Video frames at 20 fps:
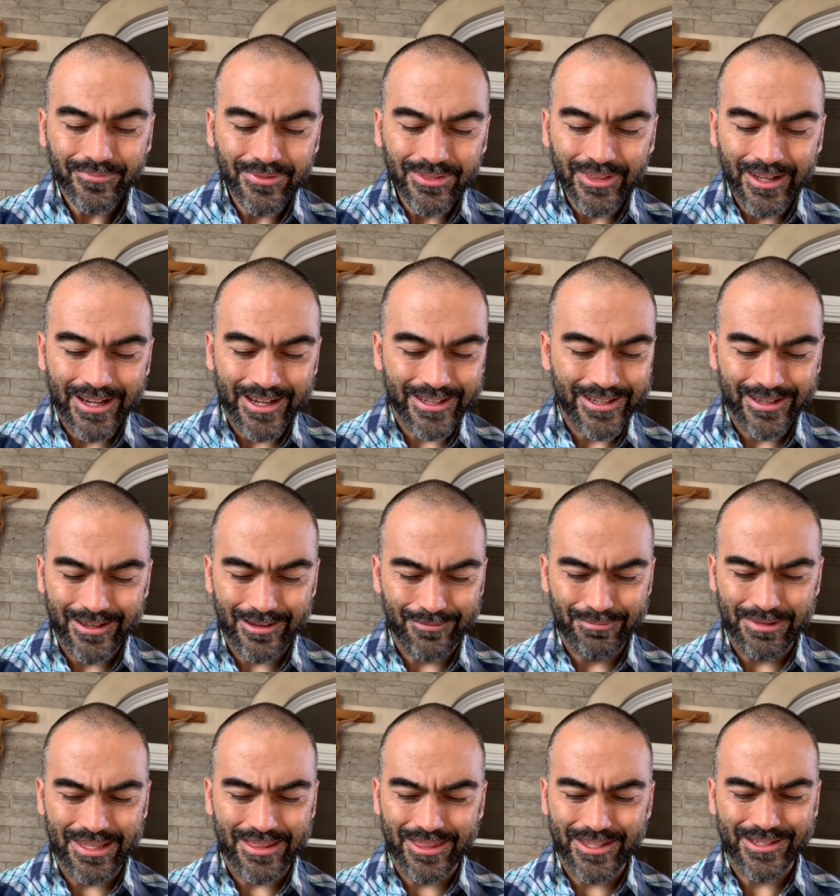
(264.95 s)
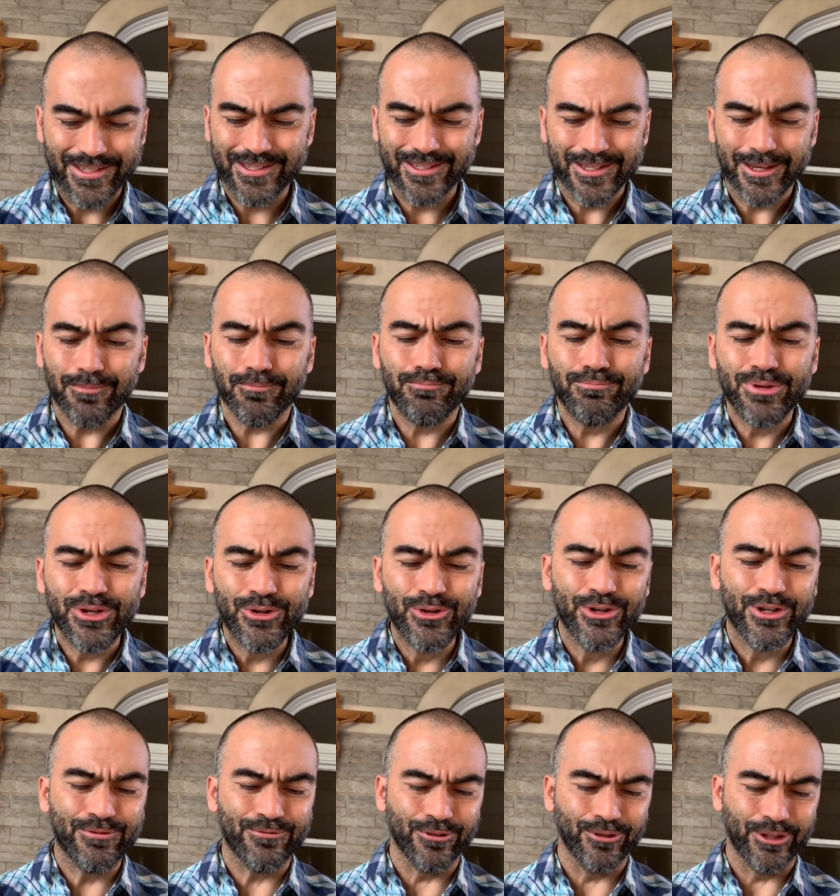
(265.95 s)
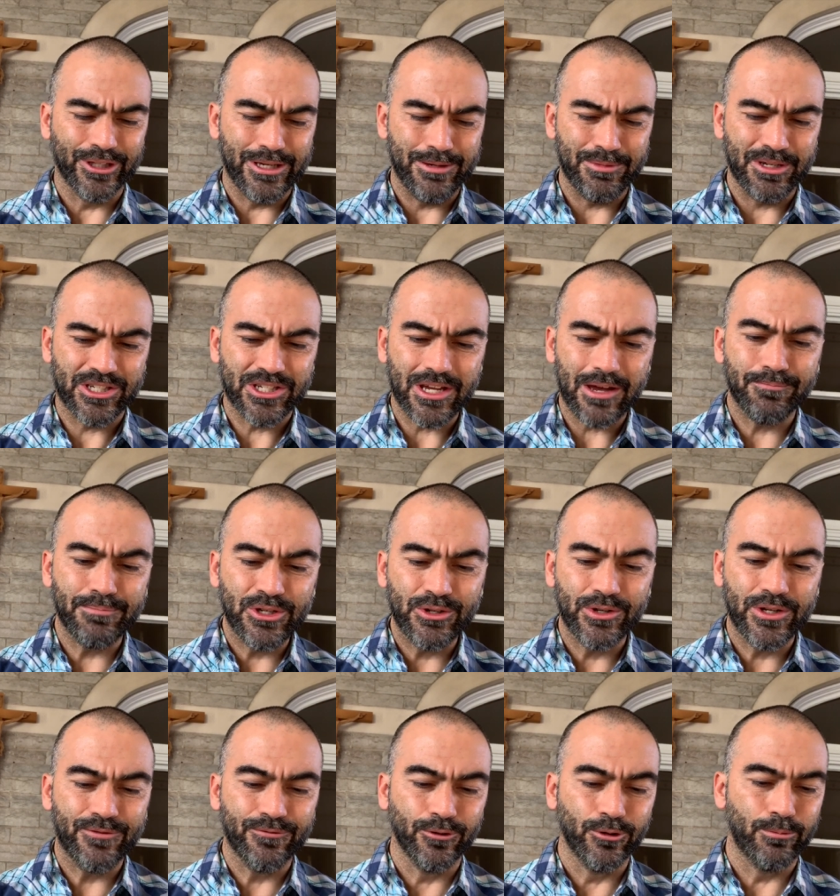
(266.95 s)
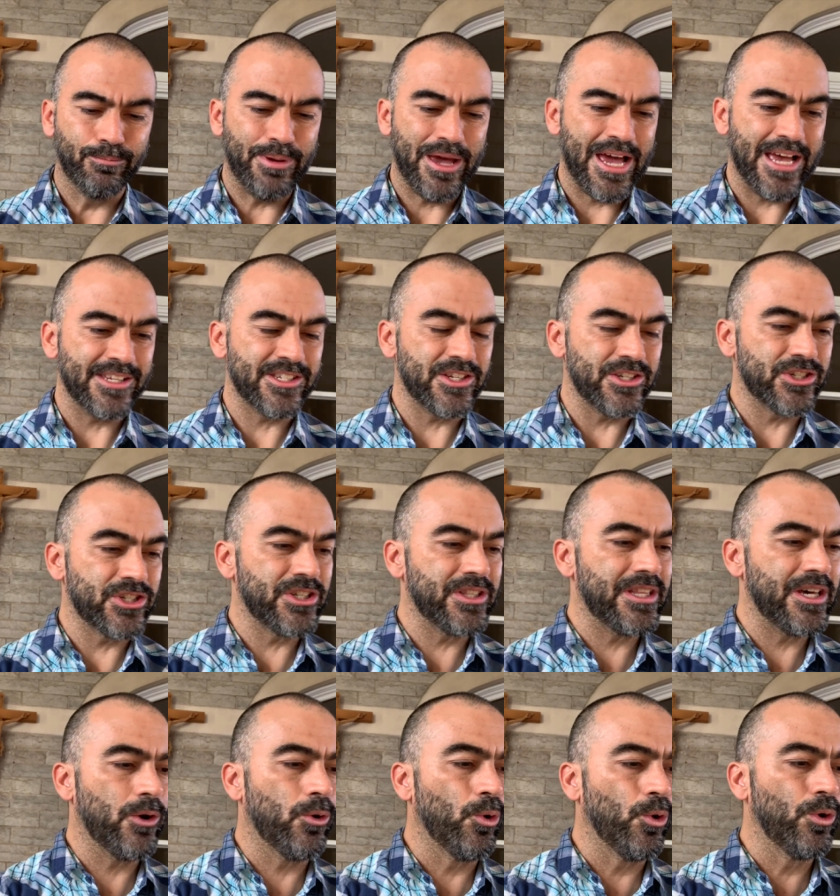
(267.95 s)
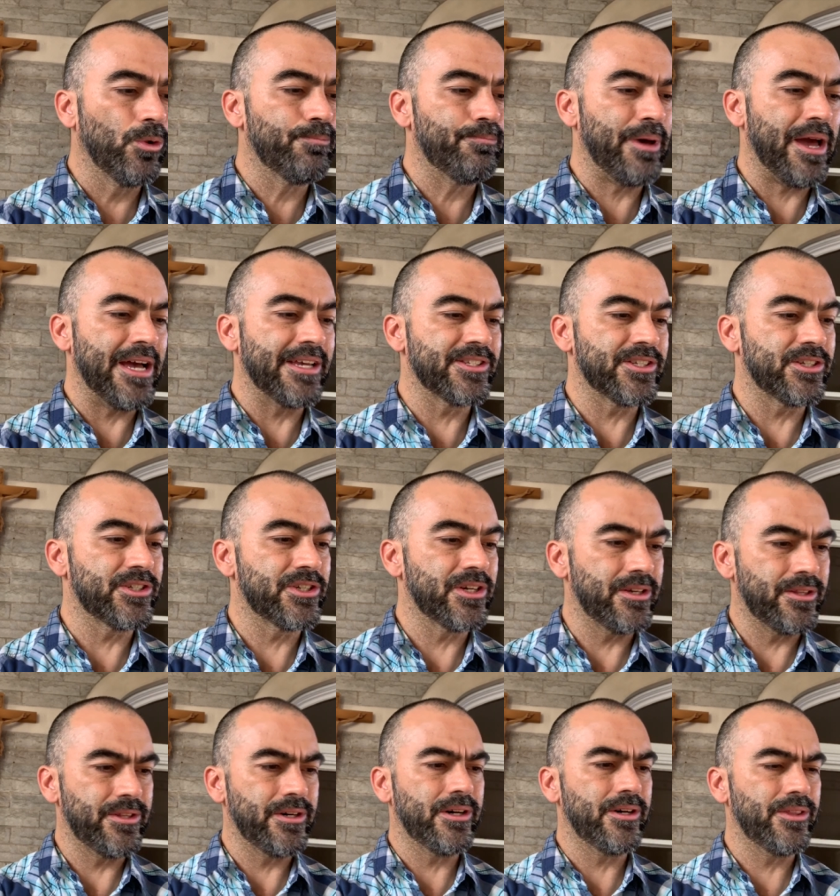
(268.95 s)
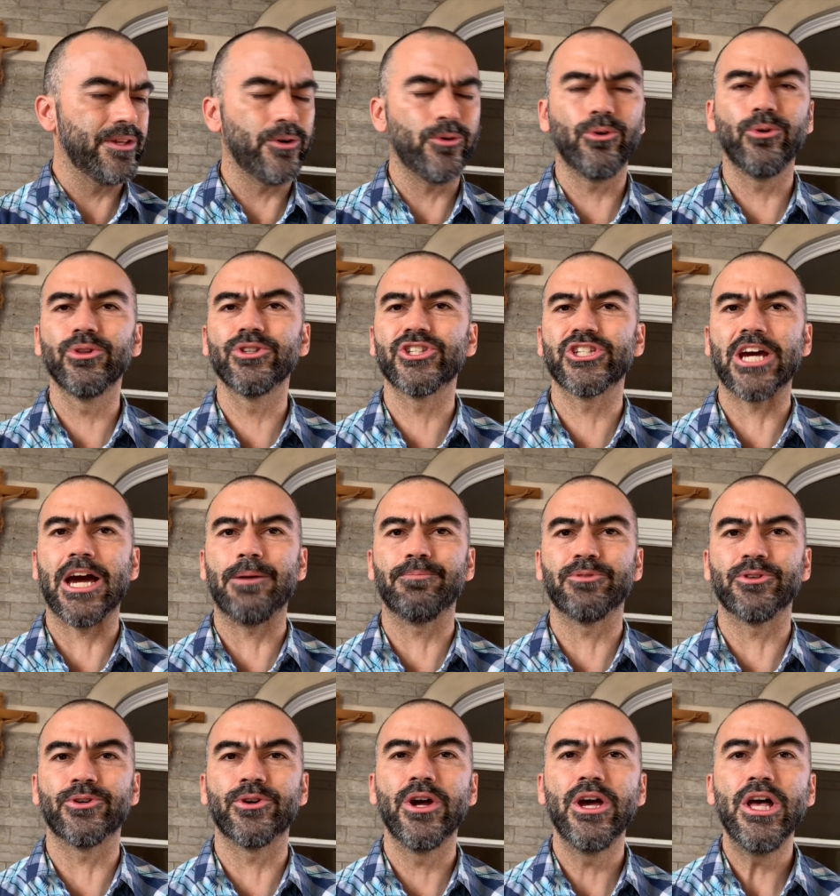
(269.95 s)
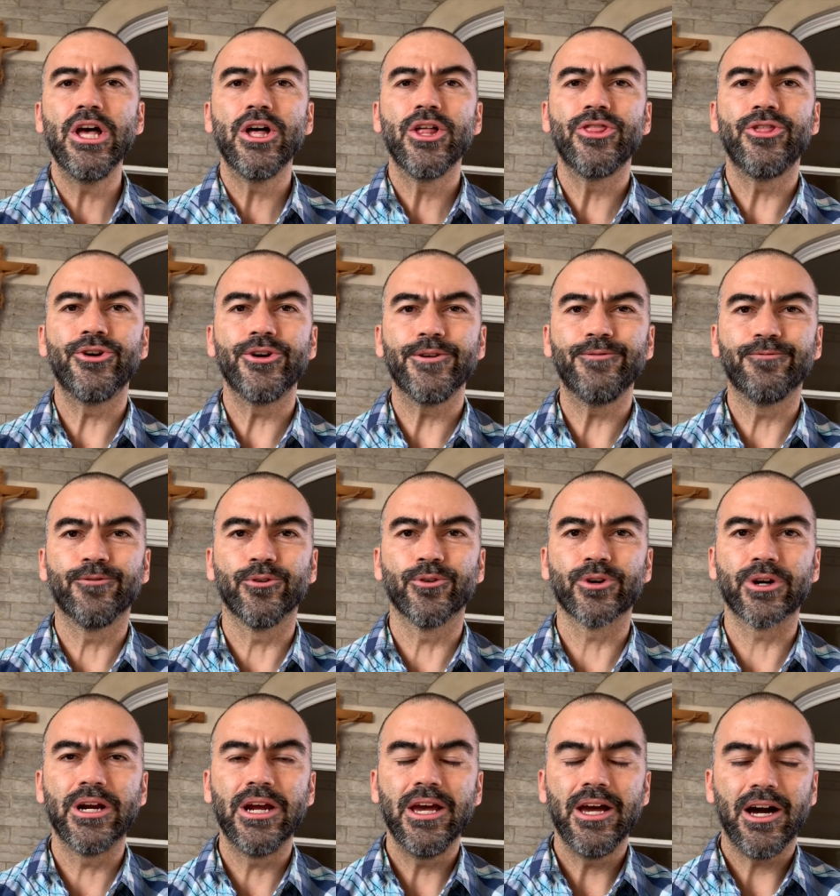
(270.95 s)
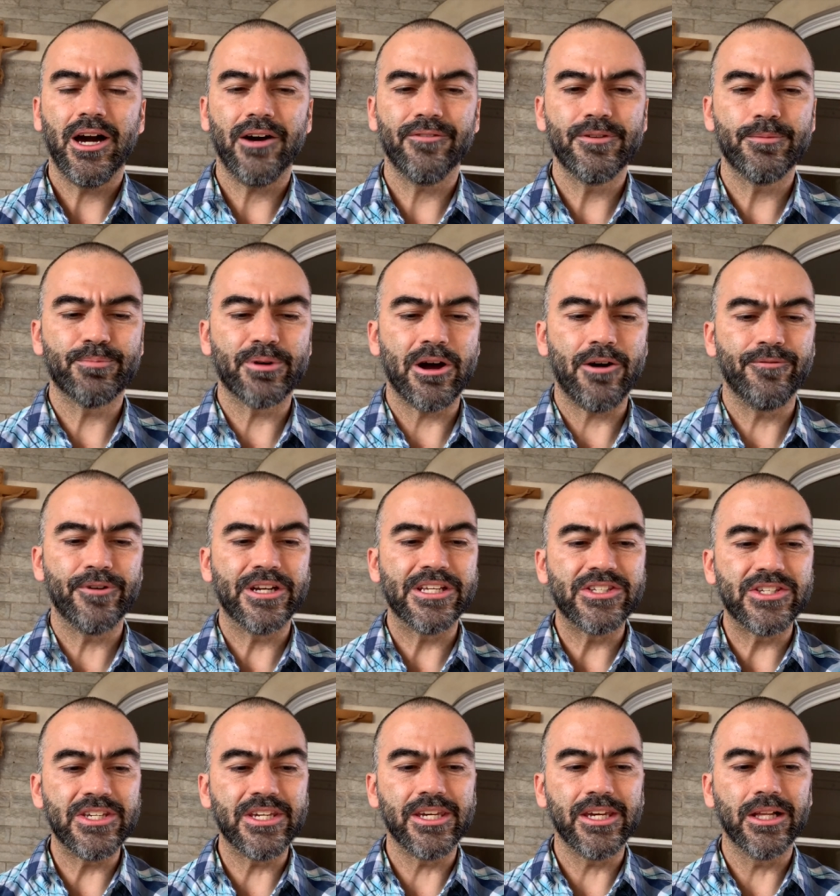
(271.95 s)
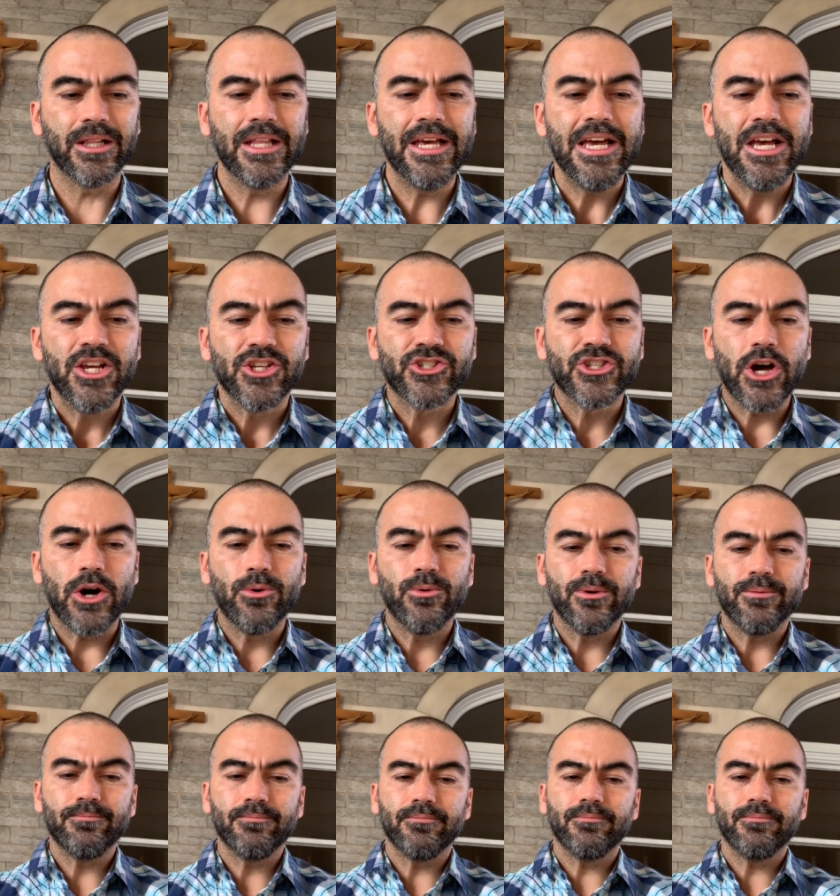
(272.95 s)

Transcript: This is a beautiful image, a beautiful passage, the whole passage, the whole chapter 34 of the prophet Ezekiel. So